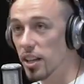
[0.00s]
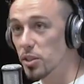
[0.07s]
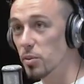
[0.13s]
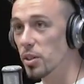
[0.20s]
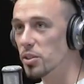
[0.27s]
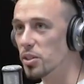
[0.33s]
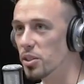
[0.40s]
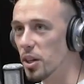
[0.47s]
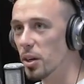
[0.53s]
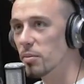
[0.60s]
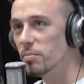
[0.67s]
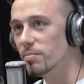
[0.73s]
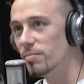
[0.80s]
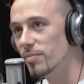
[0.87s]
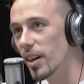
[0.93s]
squids are dope.
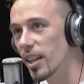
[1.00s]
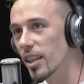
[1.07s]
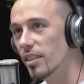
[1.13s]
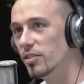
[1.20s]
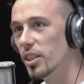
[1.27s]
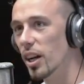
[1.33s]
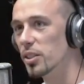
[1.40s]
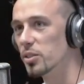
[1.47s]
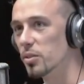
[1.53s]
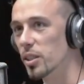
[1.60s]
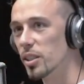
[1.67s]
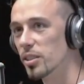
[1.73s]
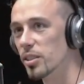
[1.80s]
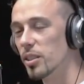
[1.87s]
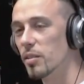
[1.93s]
I love giant squids. I
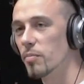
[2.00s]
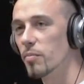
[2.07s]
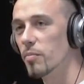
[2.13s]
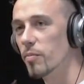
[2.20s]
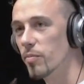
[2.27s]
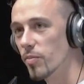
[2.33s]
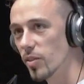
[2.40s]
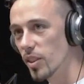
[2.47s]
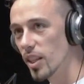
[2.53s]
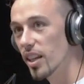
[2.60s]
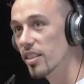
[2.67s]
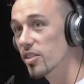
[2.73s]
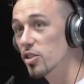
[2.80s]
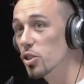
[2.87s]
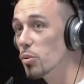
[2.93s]
think that shit's amazing.
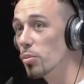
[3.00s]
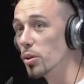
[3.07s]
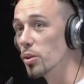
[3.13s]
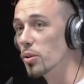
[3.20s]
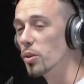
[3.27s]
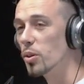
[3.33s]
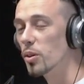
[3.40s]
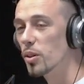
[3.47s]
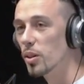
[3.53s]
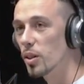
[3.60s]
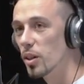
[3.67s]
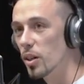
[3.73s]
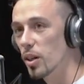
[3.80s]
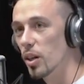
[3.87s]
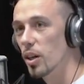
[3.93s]
Super have you cool. seen a
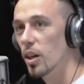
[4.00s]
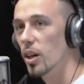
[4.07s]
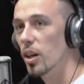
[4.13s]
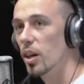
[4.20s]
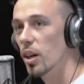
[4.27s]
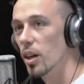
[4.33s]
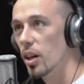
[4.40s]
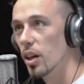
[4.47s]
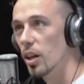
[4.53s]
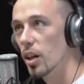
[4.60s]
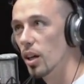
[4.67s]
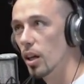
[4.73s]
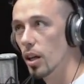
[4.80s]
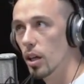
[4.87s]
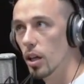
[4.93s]
squid eat some shit?
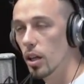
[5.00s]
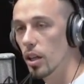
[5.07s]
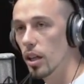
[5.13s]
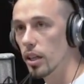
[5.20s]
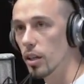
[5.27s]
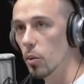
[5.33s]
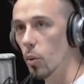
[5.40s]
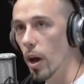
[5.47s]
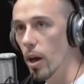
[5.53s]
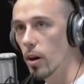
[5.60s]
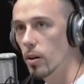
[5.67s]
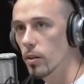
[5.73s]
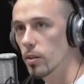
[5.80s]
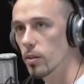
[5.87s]
Like a whale.